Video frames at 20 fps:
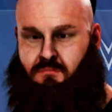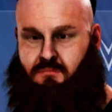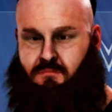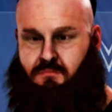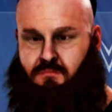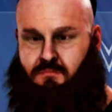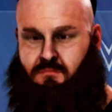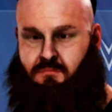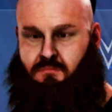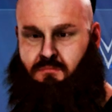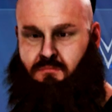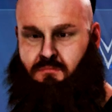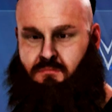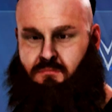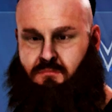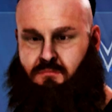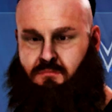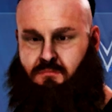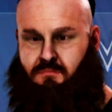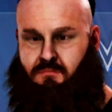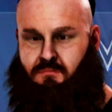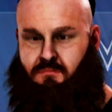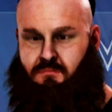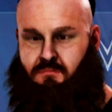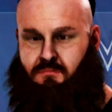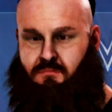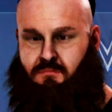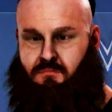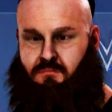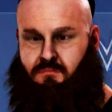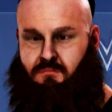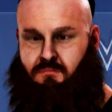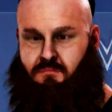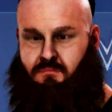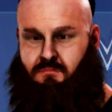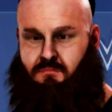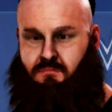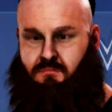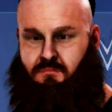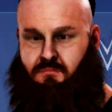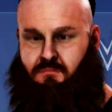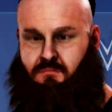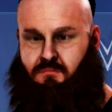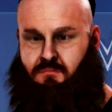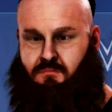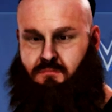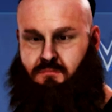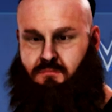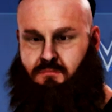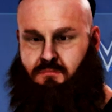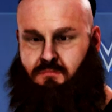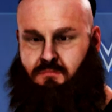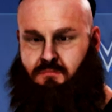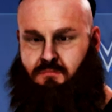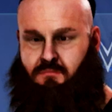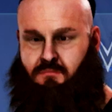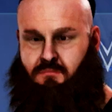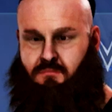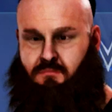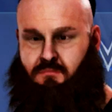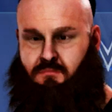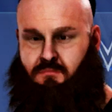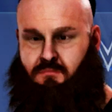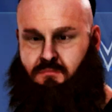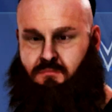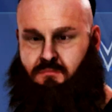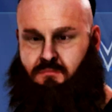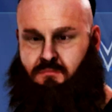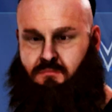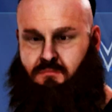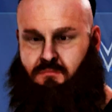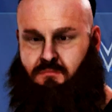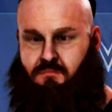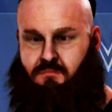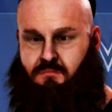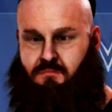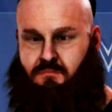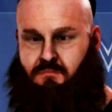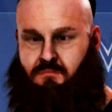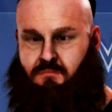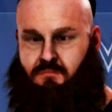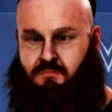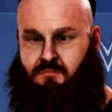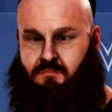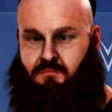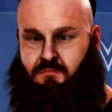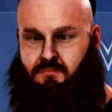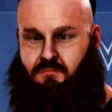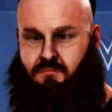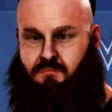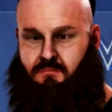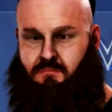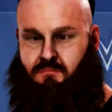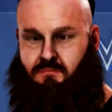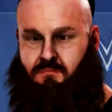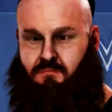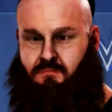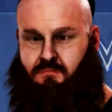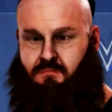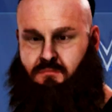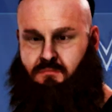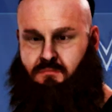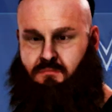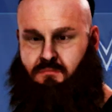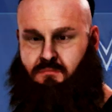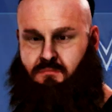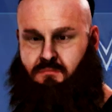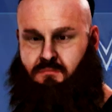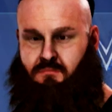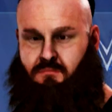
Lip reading: [no speech]